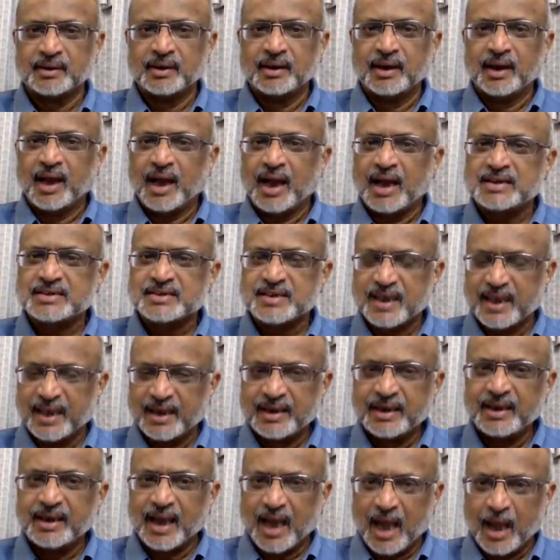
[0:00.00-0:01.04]
has
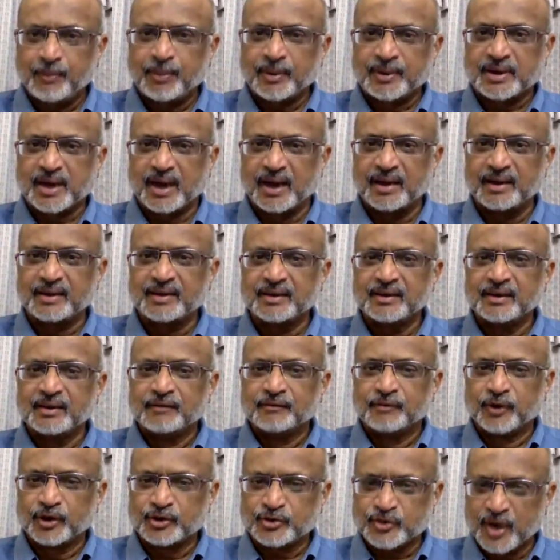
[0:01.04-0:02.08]
any appetite
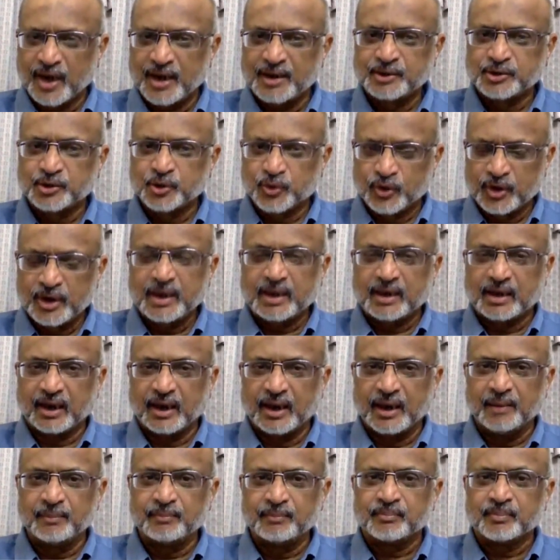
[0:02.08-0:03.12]
for trying to
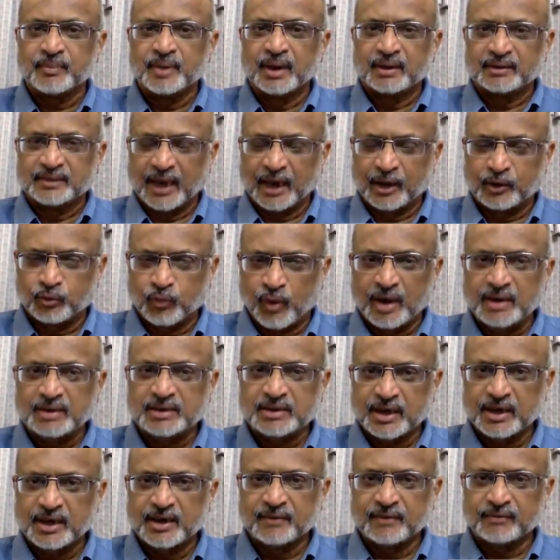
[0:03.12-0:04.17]
reclaim that
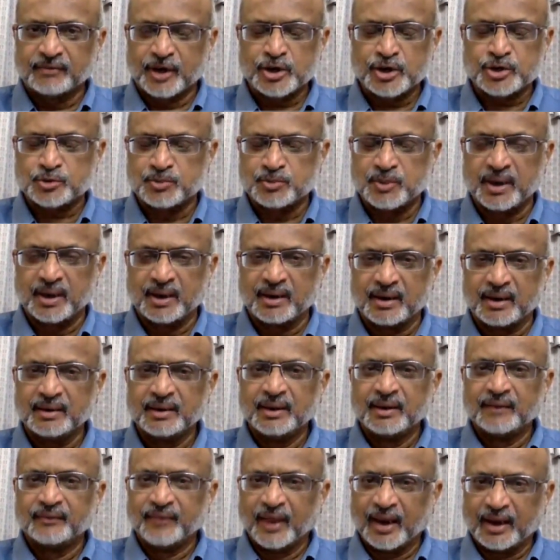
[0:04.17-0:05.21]
1/3 of Kashmir
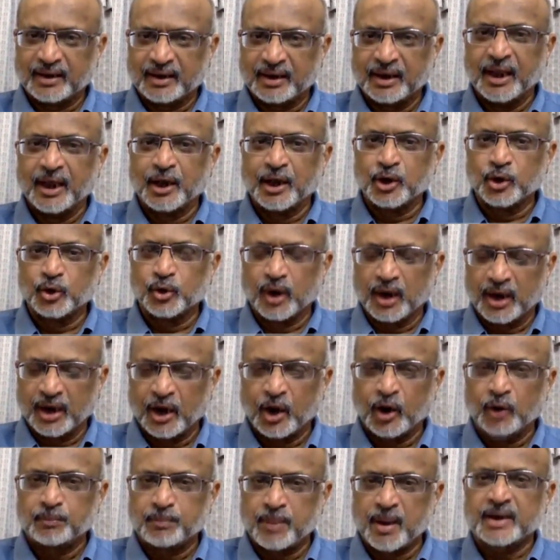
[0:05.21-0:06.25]
that Nehru
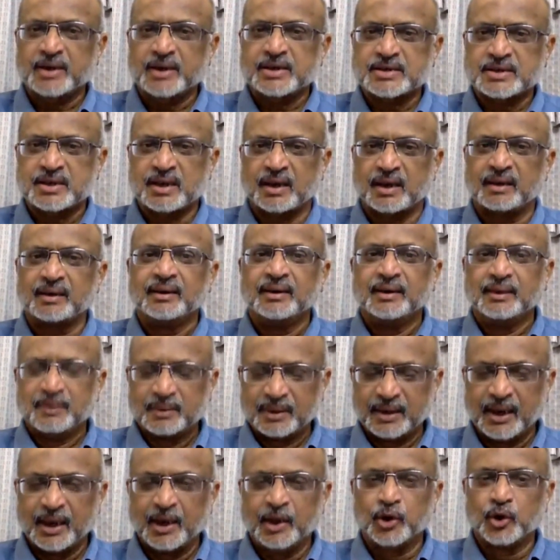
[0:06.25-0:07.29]
allowed Pakistan,
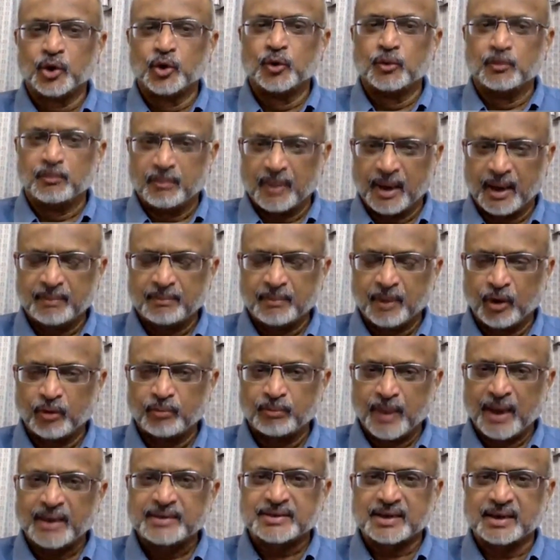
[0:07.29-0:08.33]
Nehru and
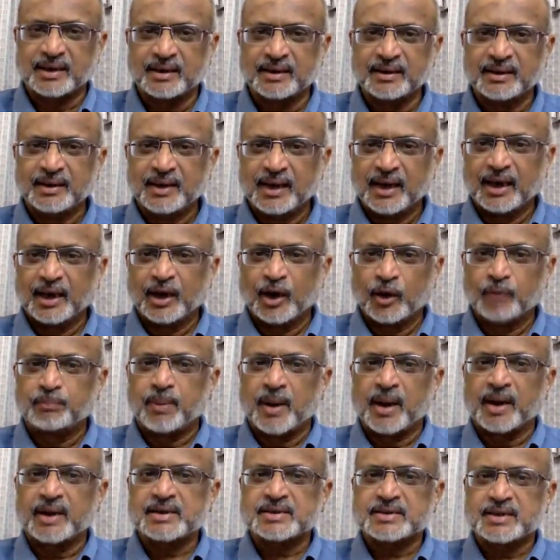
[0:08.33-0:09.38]
Mountbatten allowed
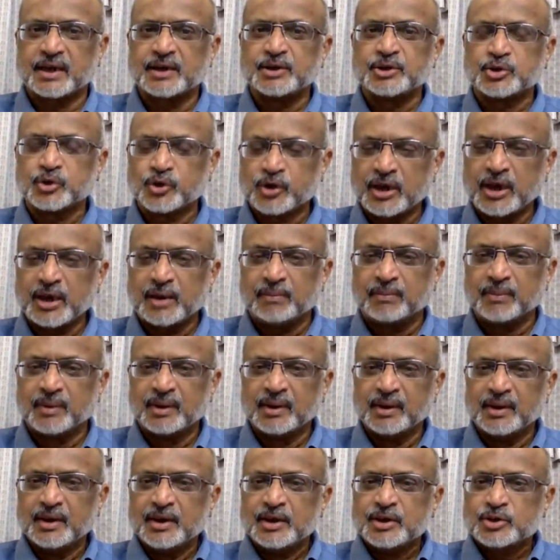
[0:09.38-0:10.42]
Pakistan to keep.
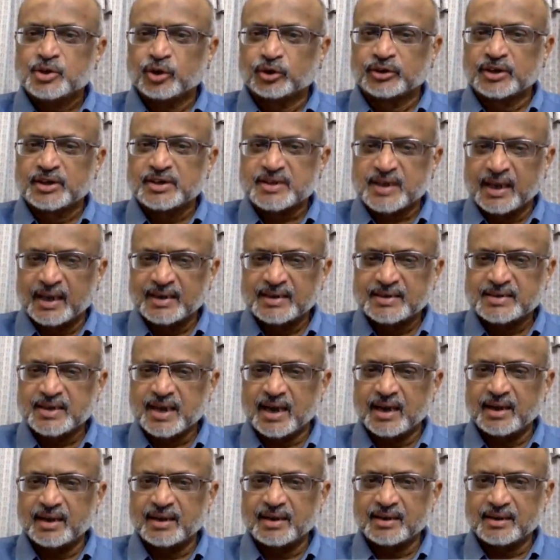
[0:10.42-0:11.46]
So this
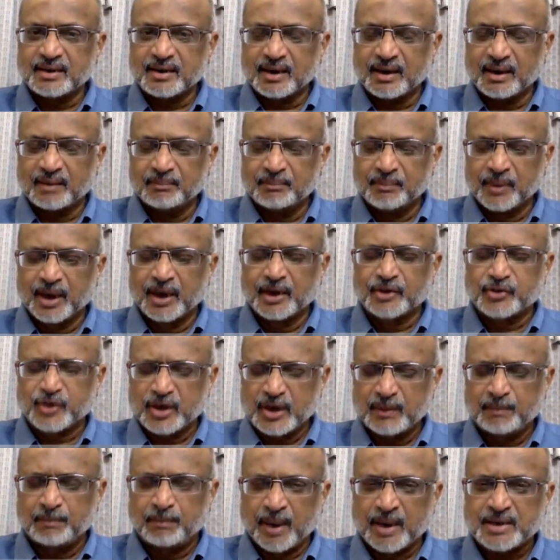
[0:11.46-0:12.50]
entire
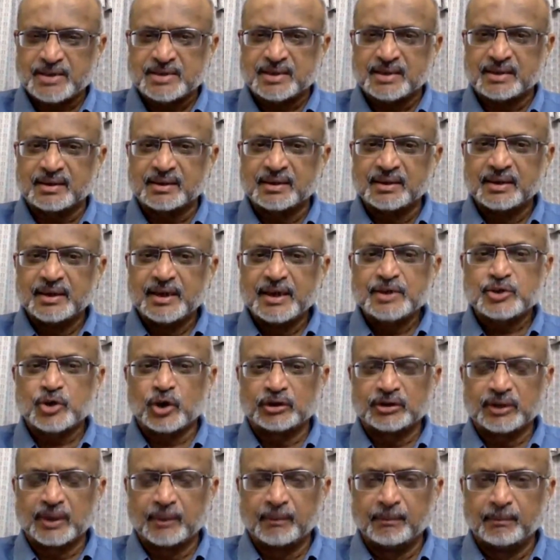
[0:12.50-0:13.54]
military budget is
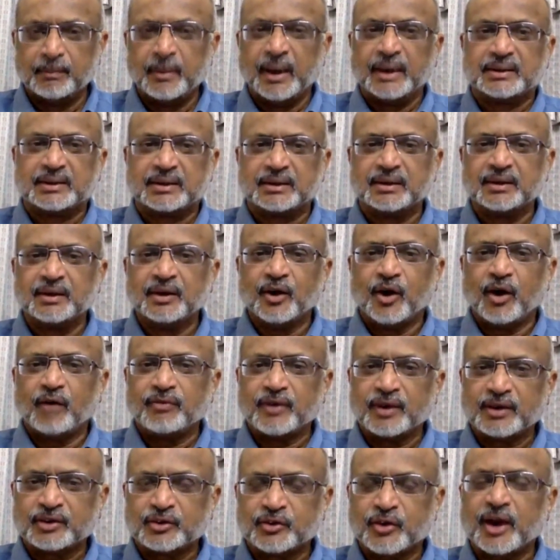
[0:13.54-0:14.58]
on the myth of
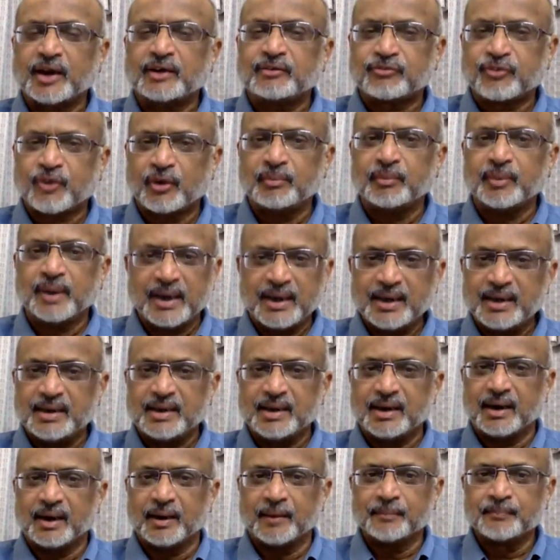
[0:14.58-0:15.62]
a threat from
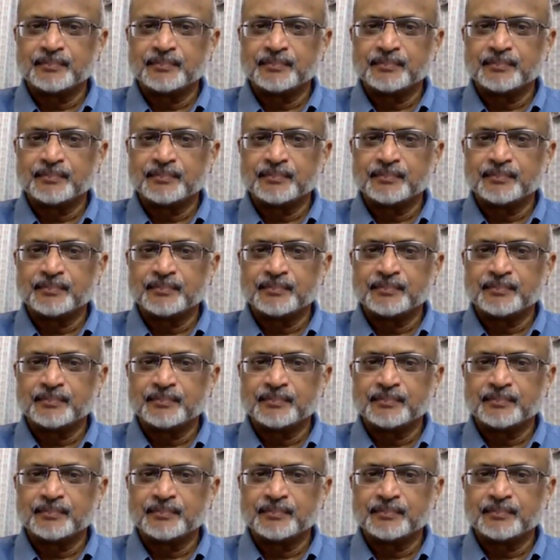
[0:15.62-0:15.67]
India.